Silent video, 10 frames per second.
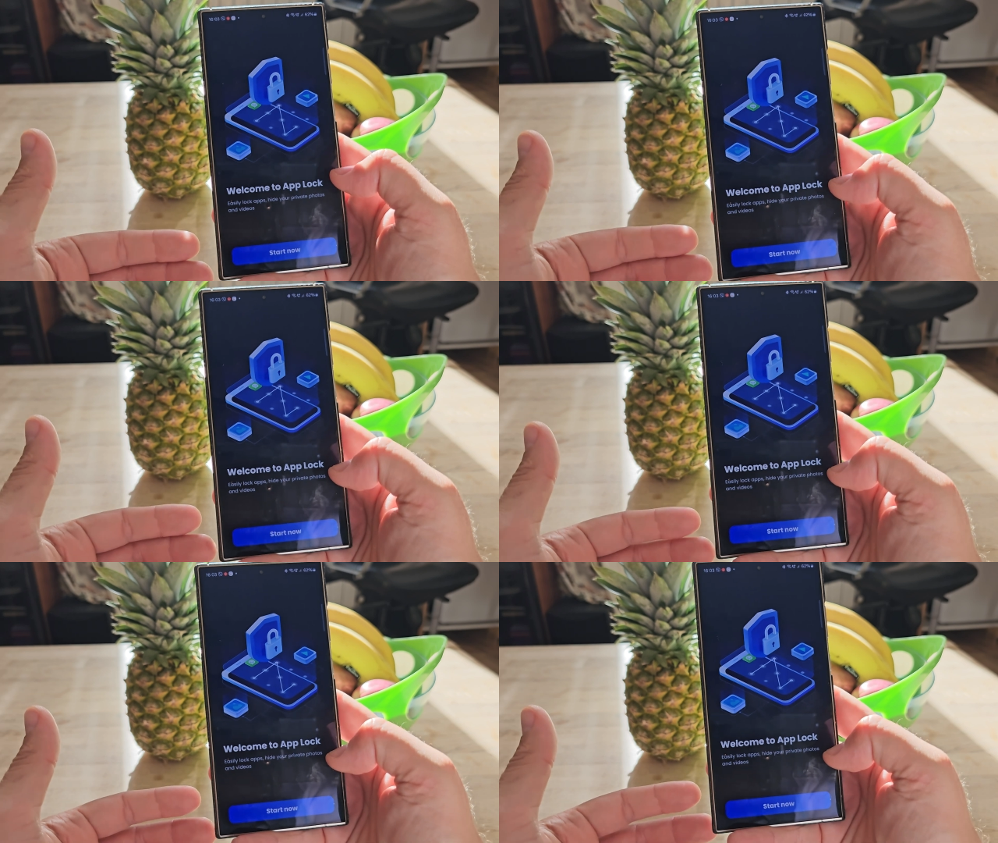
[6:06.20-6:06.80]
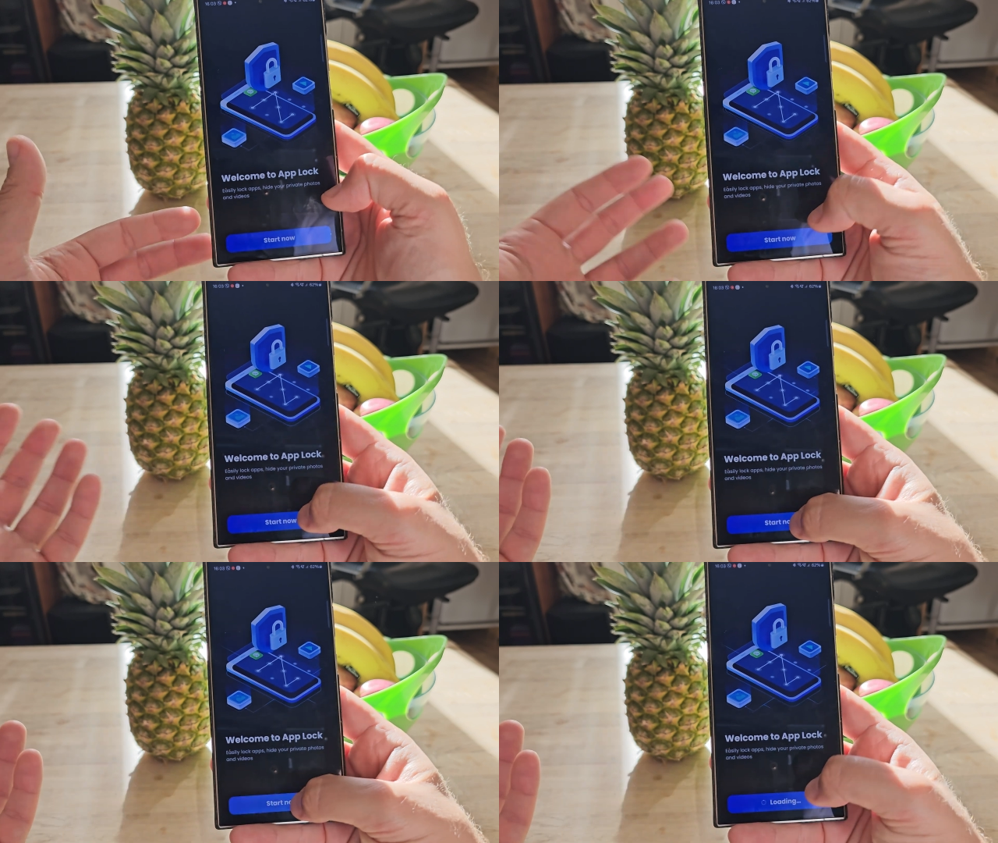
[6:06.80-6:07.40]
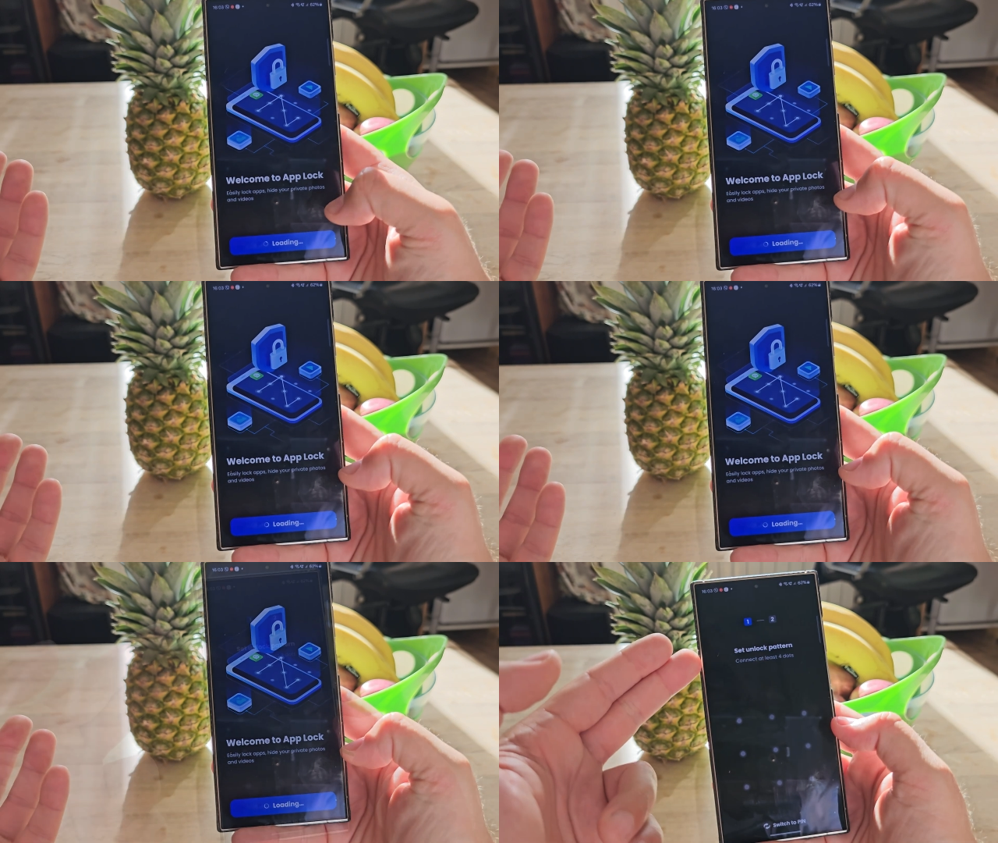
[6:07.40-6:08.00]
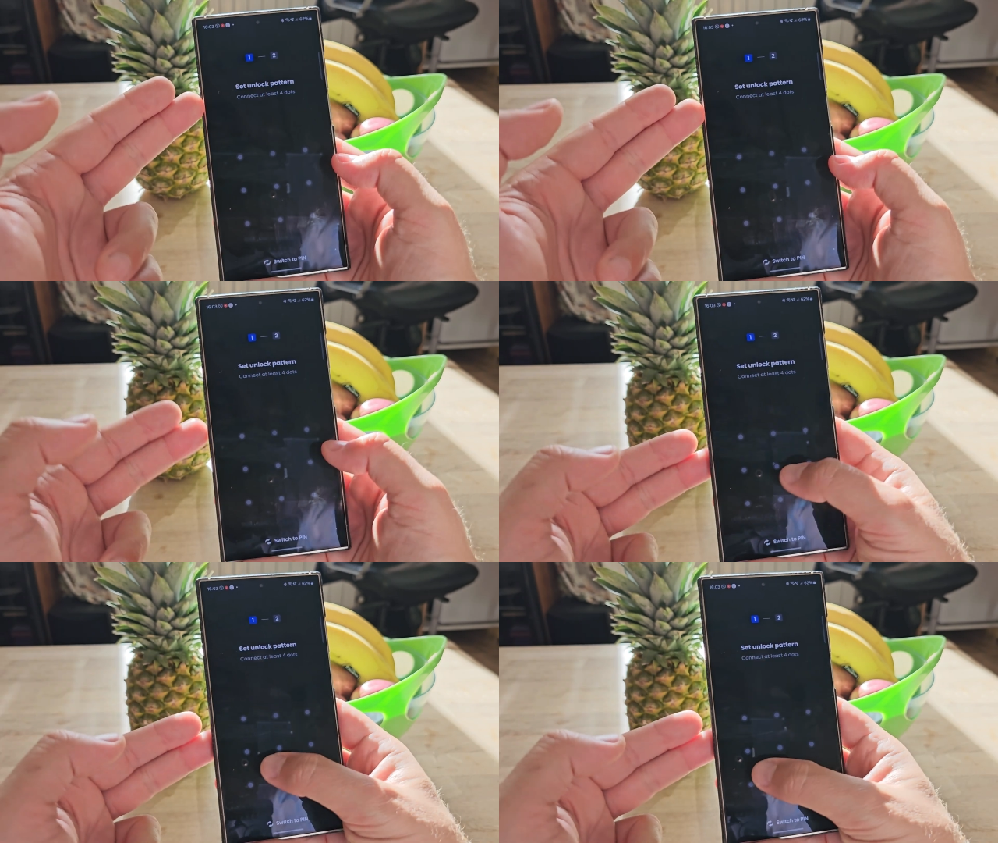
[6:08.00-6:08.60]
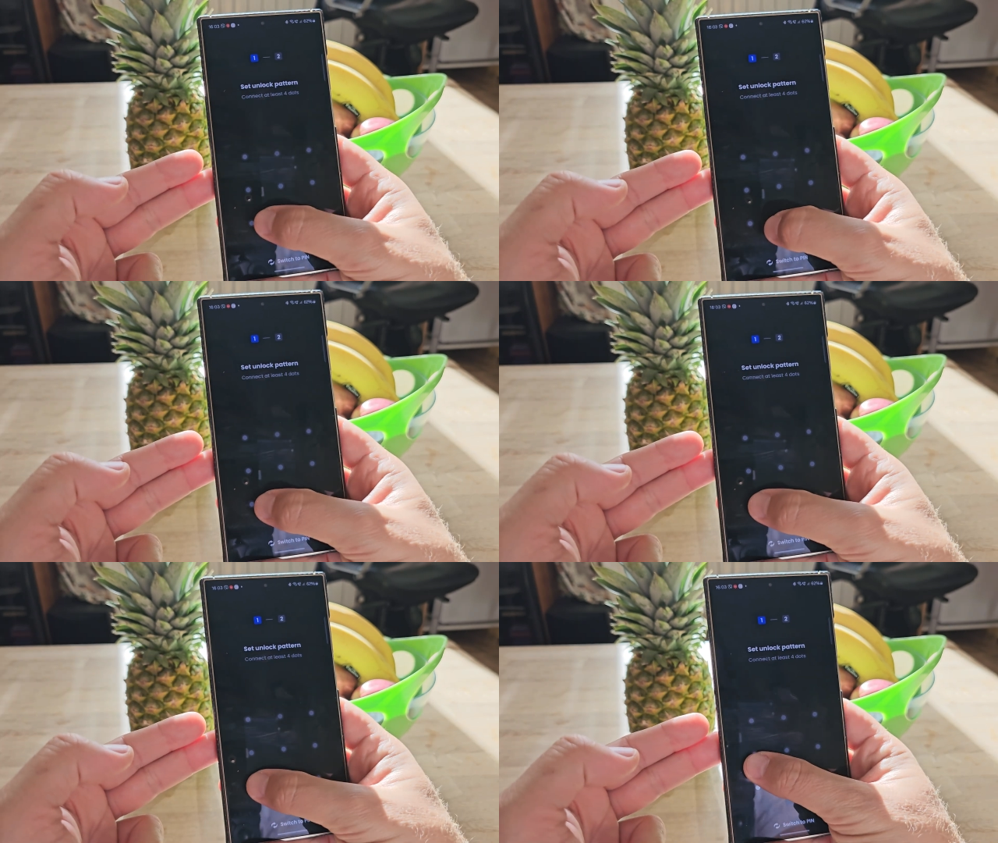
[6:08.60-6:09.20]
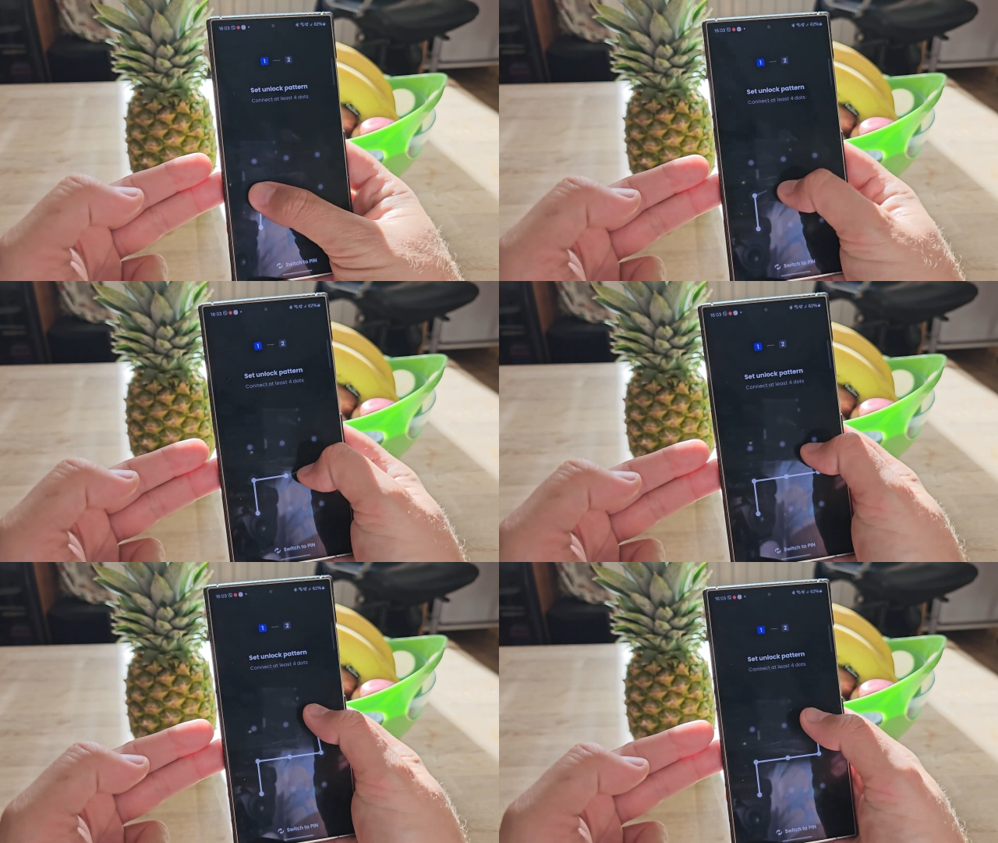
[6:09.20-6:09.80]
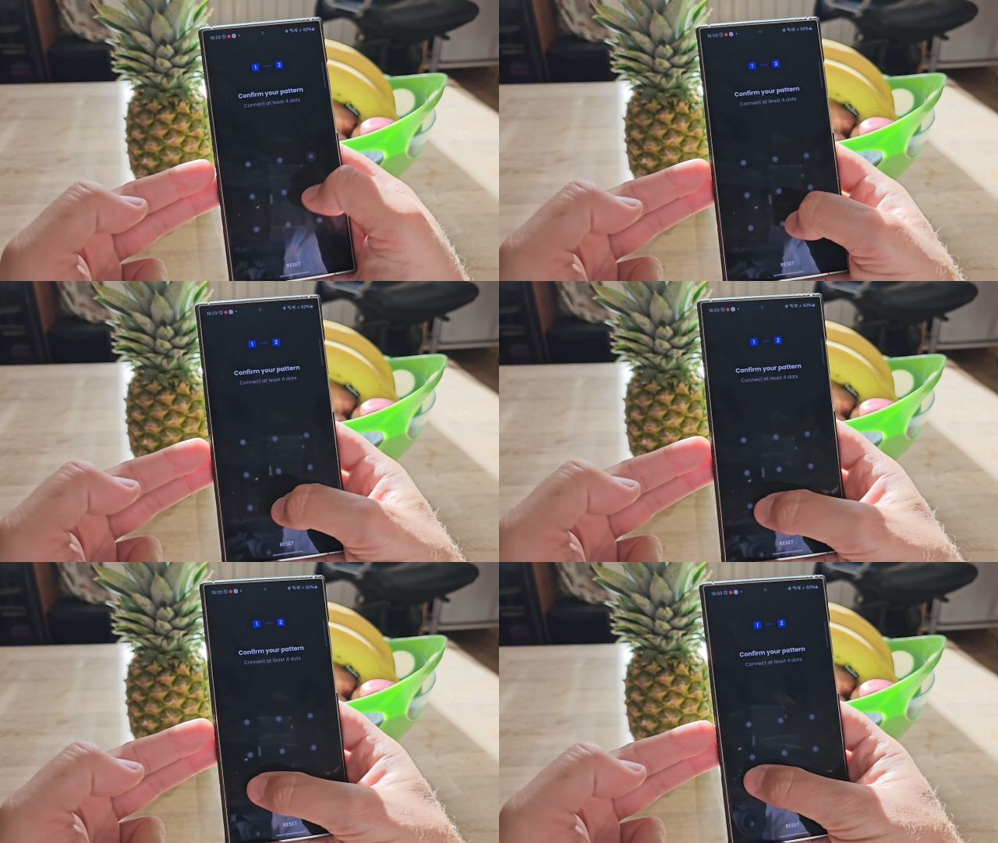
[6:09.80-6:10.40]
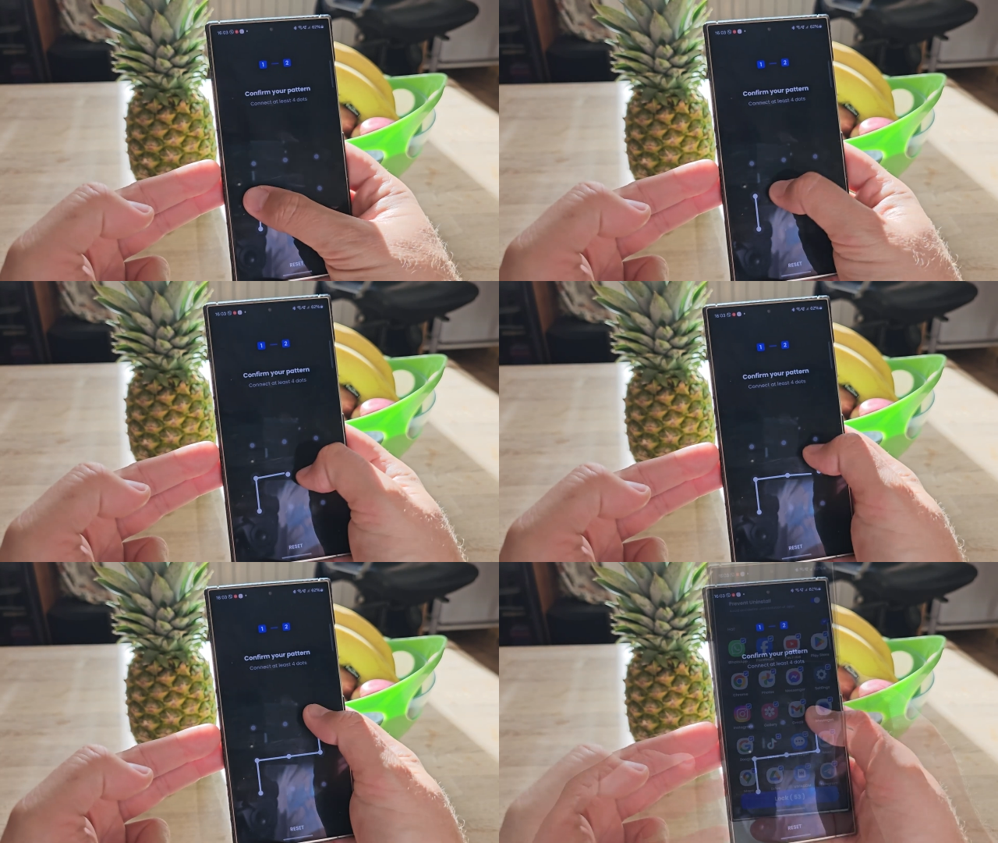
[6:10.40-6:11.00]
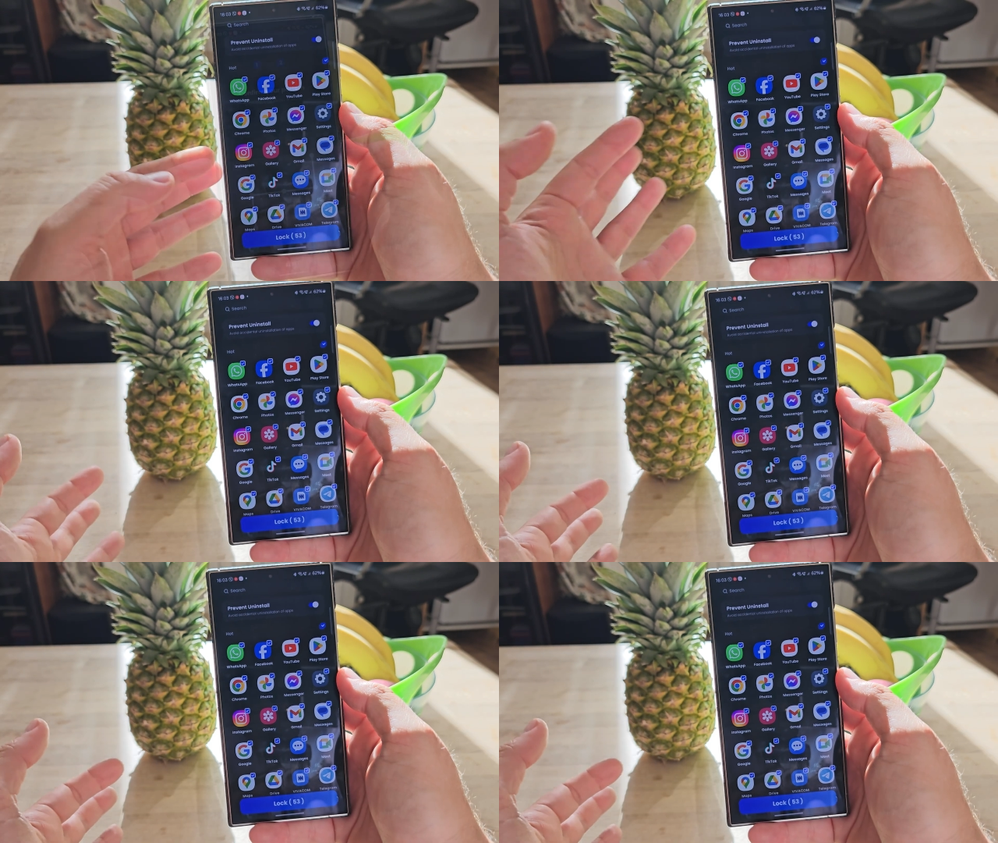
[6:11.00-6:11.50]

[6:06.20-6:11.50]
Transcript: (no speaker visible)